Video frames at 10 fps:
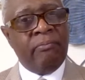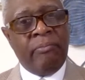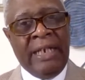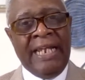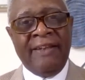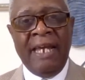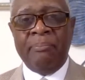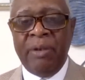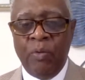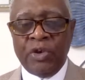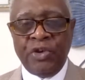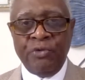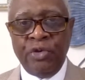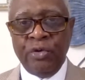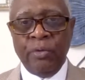let that be what you
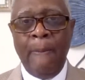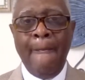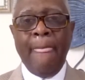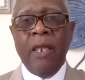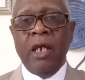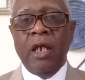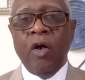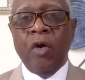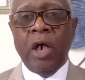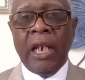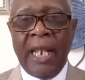do. A